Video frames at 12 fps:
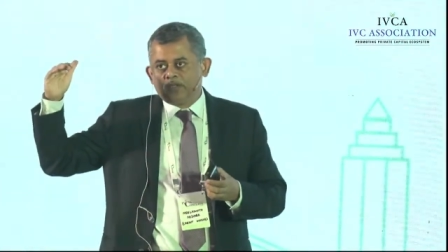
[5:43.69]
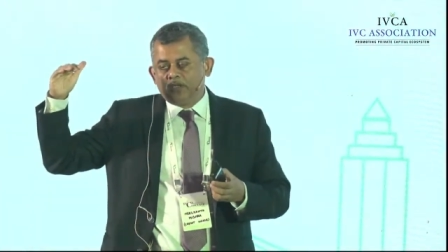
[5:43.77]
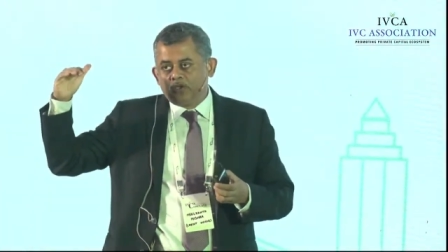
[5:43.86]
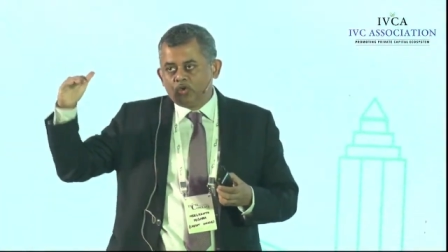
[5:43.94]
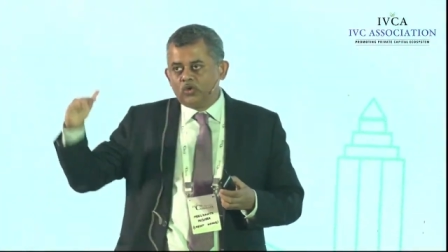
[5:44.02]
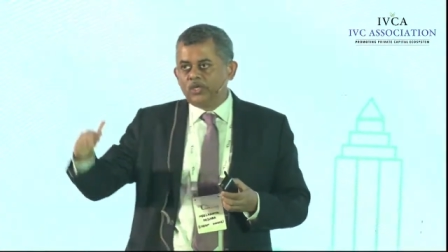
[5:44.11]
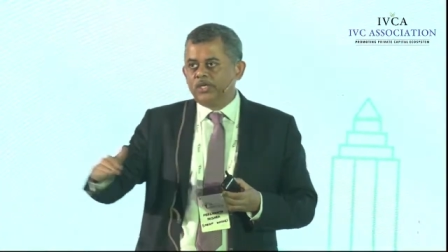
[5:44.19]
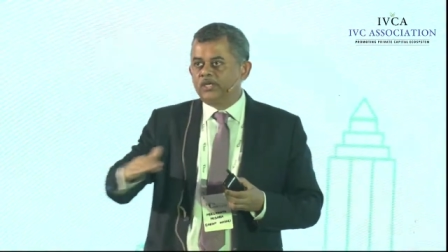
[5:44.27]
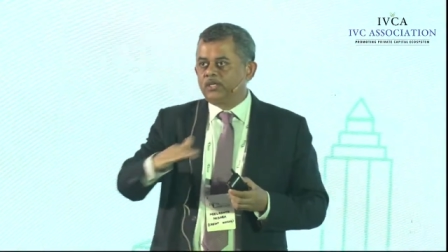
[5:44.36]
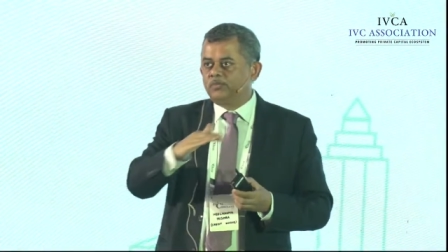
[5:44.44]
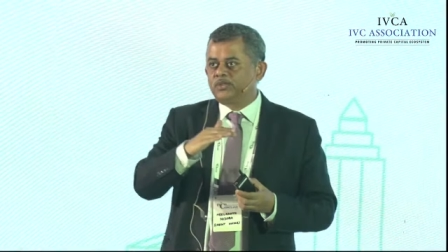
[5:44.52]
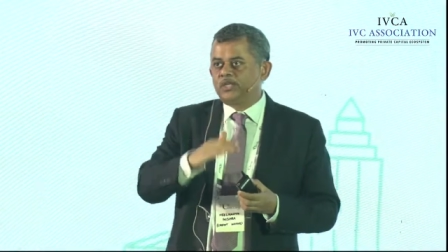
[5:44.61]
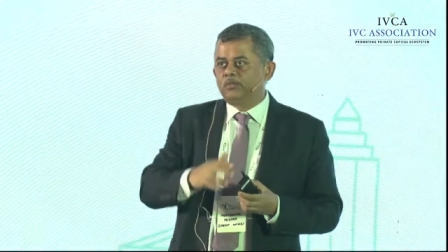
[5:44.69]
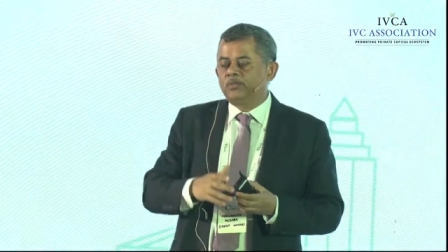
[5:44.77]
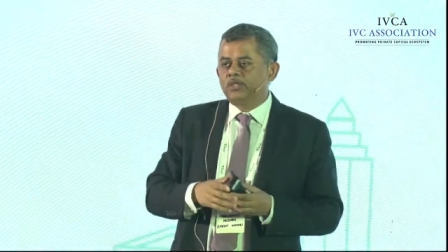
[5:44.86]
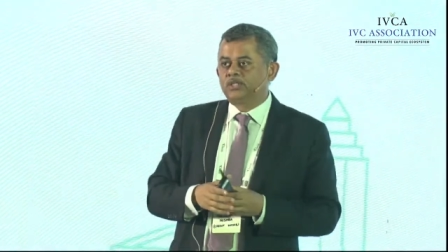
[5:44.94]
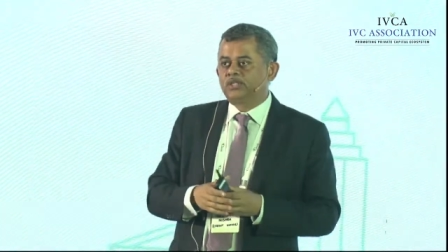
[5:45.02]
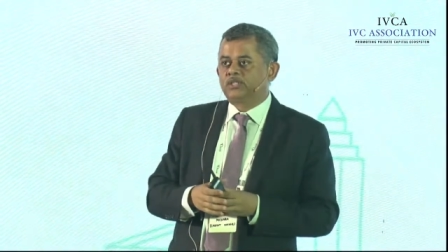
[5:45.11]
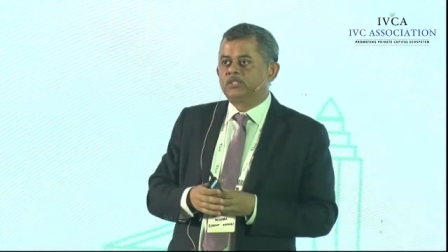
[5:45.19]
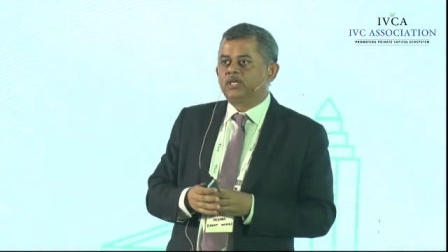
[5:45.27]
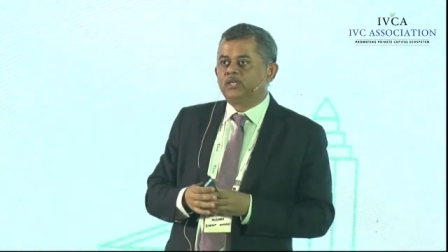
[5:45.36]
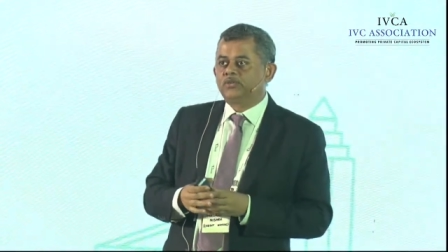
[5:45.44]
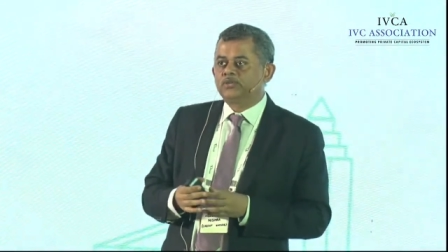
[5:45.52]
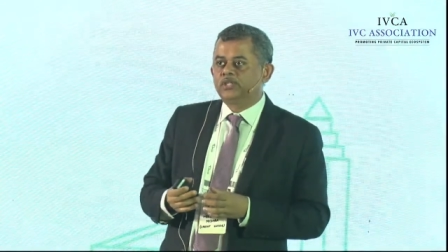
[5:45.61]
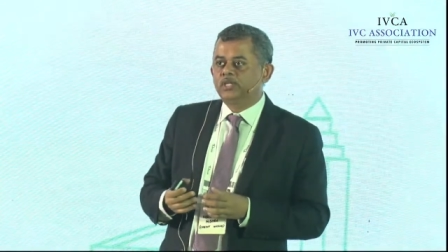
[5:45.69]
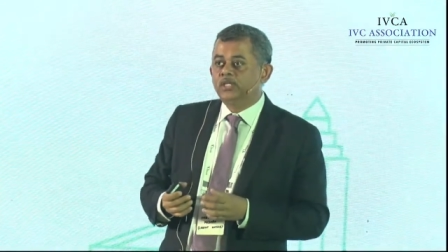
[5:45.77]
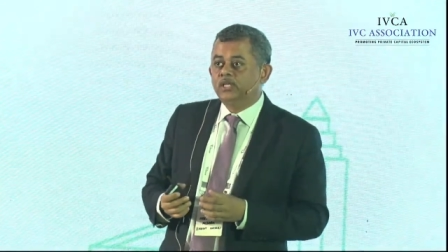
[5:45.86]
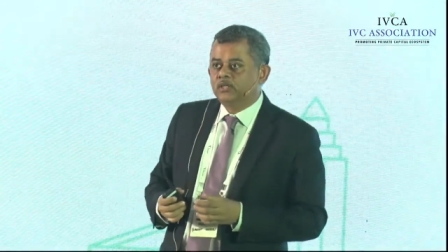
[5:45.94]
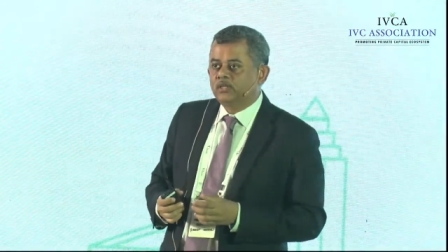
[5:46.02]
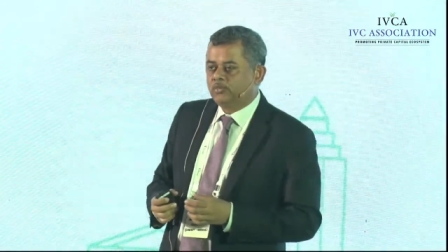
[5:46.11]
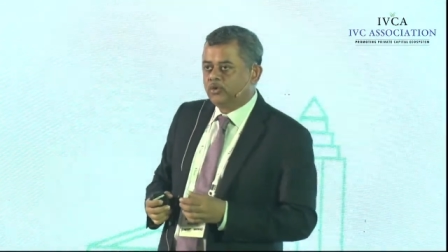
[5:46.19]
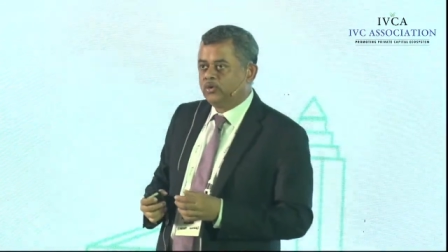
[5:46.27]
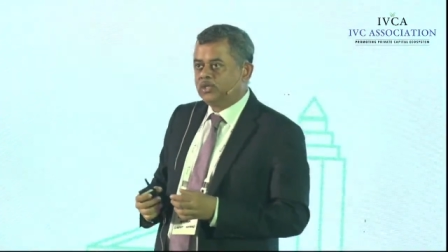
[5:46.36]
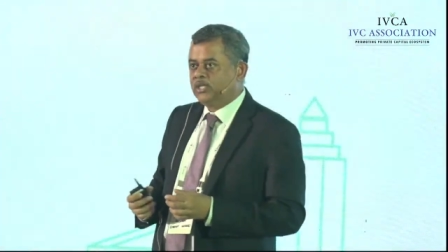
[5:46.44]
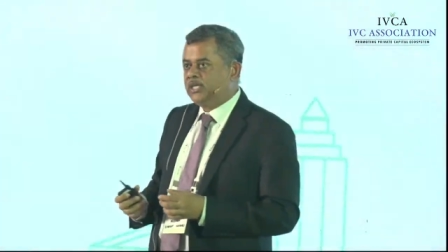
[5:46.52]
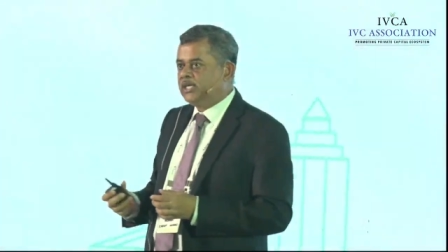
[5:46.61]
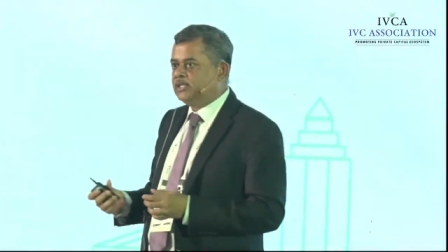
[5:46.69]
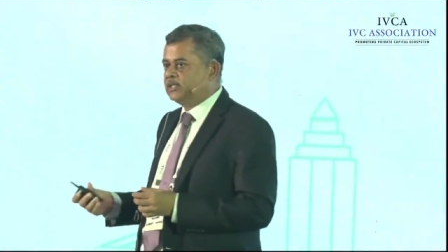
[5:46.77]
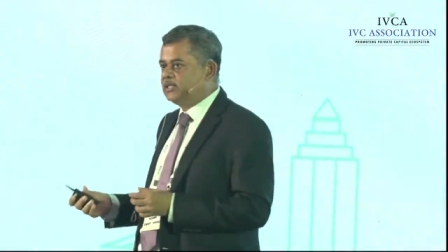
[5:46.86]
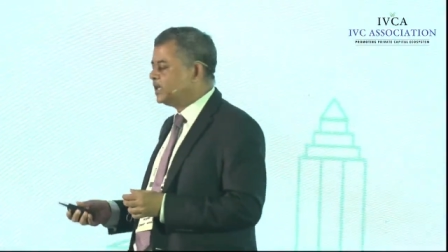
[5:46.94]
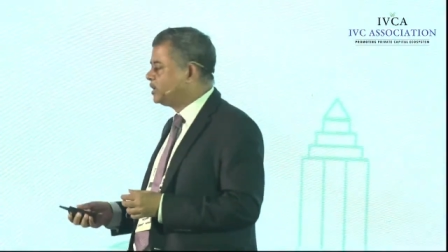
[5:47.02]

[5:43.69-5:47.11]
So what you're going to see is that the